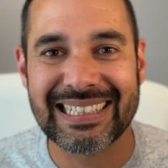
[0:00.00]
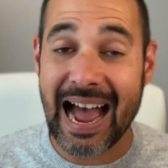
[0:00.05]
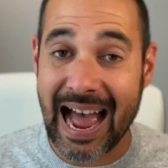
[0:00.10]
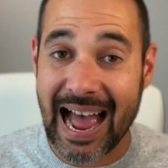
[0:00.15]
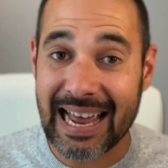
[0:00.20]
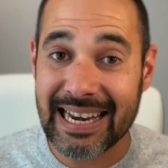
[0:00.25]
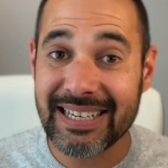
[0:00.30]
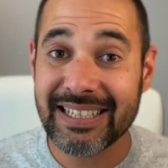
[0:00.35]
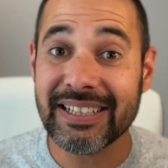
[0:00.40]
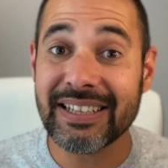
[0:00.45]

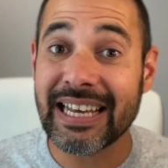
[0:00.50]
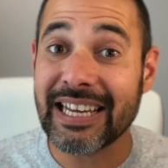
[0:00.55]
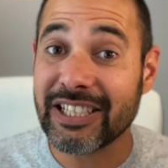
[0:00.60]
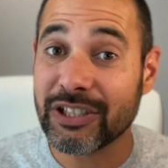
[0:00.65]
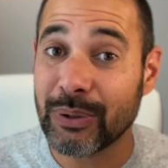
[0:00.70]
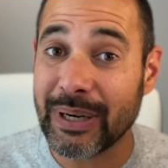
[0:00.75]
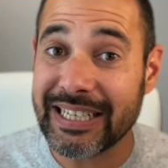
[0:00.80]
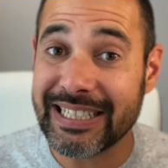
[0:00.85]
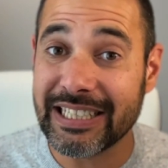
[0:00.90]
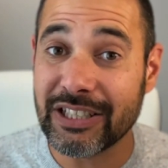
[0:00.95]
And their
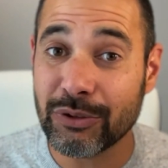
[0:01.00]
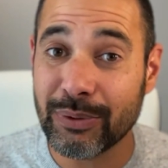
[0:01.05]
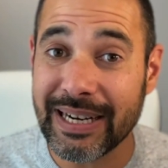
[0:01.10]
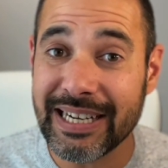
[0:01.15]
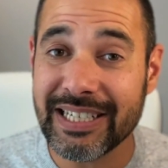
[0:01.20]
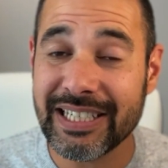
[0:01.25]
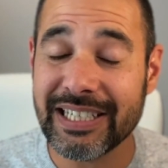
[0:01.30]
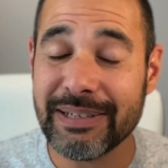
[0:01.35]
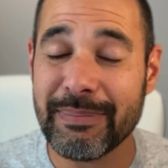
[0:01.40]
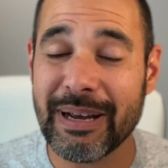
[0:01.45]

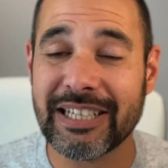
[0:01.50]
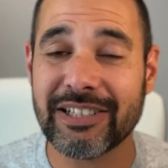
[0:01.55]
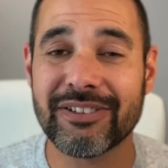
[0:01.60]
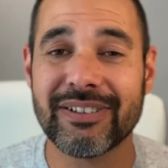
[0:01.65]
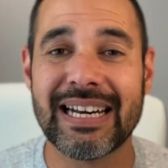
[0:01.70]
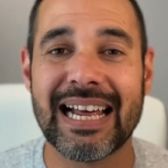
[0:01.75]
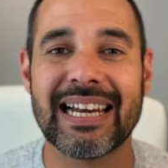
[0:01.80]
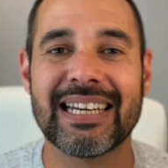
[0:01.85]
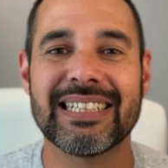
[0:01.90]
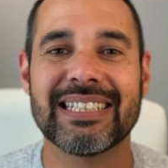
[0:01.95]
2020
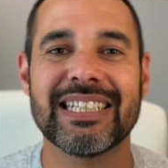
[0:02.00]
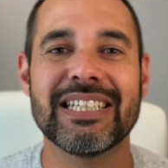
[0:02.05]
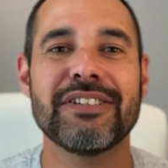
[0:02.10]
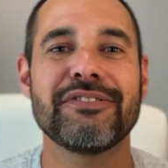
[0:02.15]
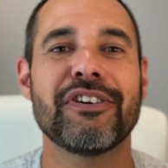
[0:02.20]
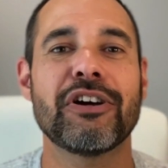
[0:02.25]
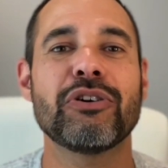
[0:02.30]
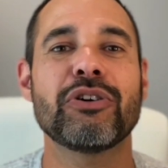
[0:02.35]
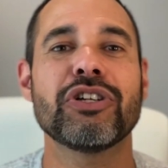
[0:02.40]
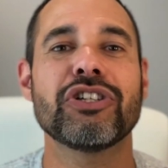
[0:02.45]
meta-analysis
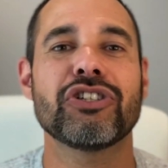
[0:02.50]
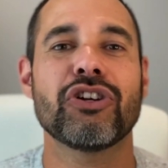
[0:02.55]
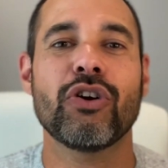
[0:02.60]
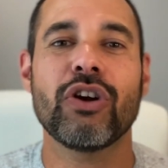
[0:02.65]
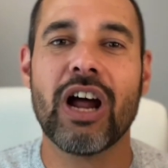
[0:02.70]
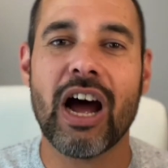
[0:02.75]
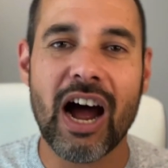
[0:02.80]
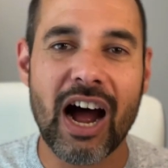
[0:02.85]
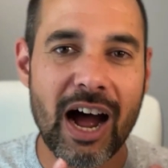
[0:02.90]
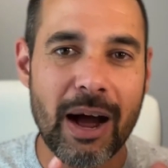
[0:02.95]
focused
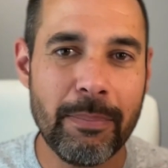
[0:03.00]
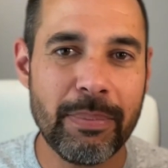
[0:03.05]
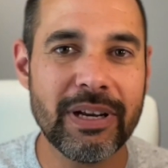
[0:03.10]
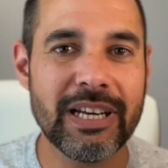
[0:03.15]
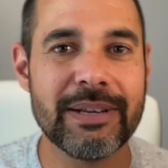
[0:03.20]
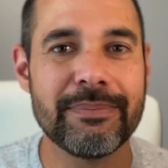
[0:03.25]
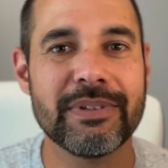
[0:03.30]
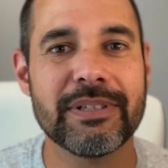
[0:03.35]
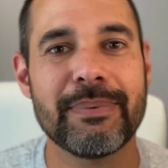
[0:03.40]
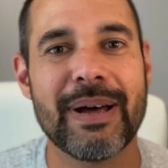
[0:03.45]
on upper
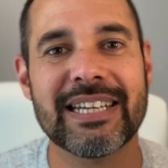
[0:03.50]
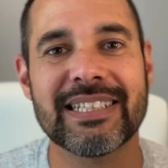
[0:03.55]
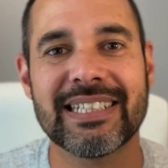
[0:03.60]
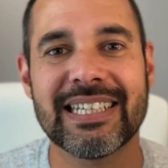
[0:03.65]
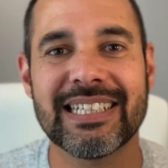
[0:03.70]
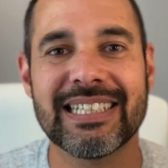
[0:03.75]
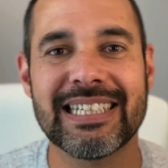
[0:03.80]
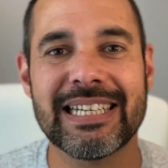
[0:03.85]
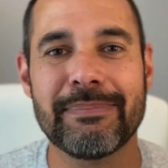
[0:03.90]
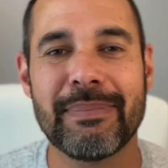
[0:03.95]
limb
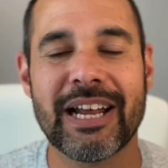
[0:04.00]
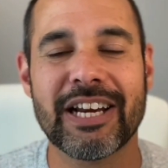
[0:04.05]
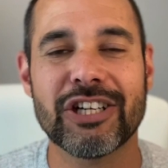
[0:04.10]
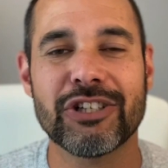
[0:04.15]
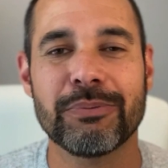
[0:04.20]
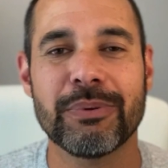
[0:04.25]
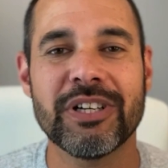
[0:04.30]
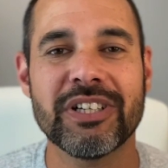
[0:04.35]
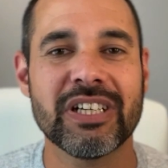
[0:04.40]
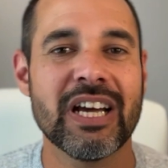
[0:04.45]
spasticity
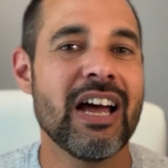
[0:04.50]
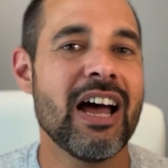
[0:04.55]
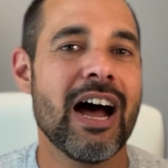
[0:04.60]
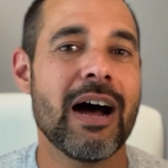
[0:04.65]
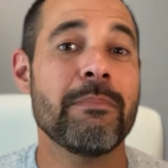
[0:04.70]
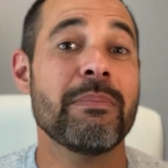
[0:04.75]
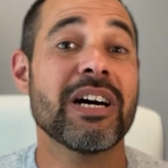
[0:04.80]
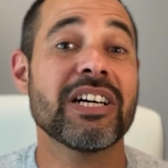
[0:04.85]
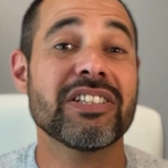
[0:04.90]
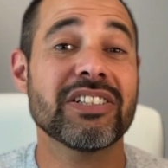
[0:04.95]
management
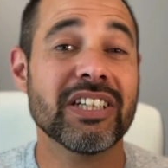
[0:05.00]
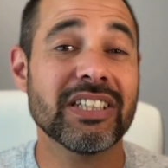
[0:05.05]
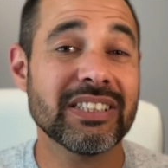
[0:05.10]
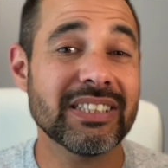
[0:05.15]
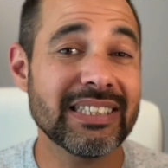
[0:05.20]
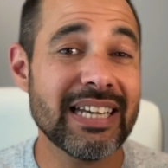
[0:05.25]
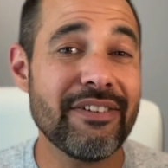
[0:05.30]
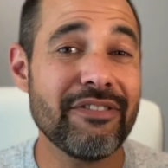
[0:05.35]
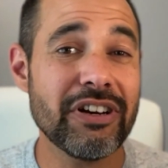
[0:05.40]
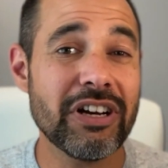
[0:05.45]
amongst
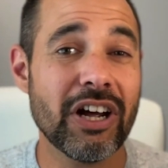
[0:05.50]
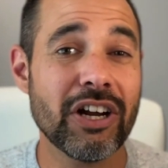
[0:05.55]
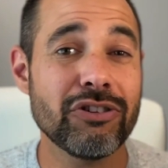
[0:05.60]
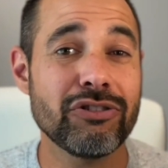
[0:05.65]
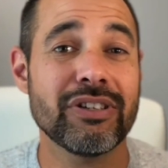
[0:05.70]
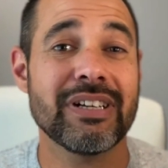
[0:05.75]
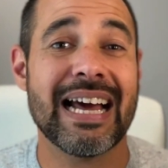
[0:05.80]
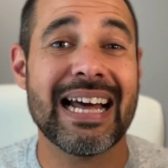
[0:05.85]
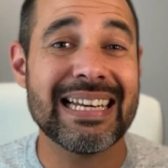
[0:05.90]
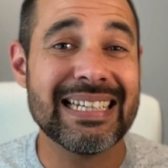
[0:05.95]

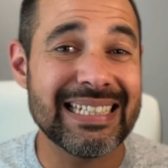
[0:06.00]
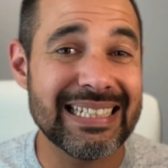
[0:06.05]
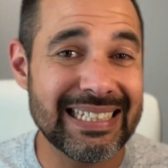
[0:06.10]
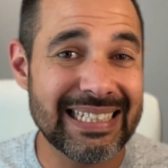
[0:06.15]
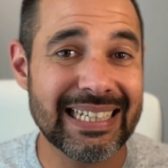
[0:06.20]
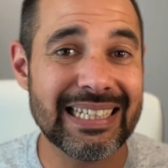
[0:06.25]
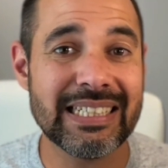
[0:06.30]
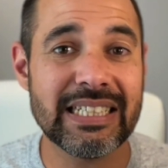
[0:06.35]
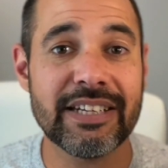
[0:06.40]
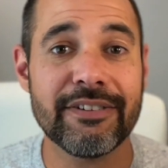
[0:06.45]

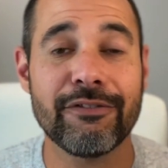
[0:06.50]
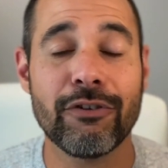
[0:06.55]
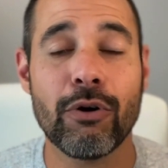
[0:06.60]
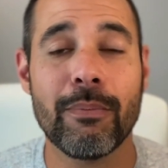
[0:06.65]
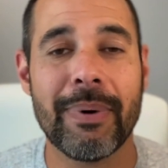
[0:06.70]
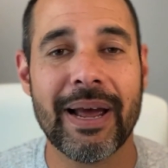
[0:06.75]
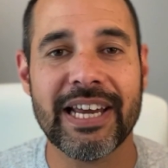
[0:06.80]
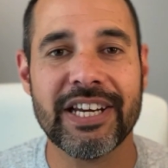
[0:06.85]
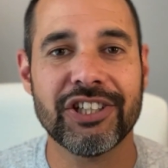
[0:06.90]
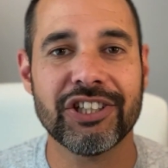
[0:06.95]
764
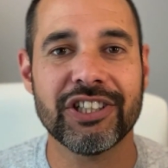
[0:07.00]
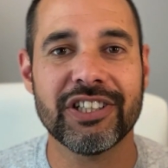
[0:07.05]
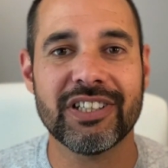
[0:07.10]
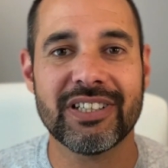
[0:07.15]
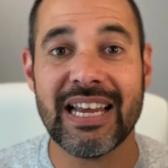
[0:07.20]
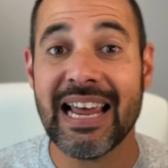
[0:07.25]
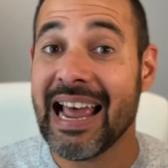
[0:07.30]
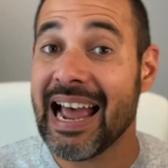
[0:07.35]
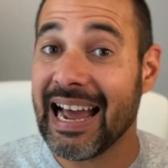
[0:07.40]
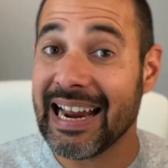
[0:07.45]
patients.